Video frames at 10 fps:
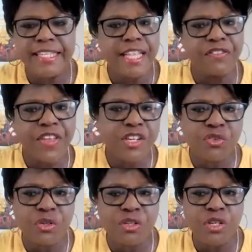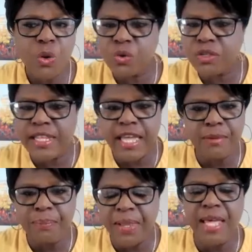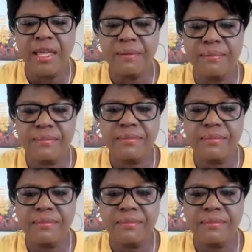self-interest was not in play.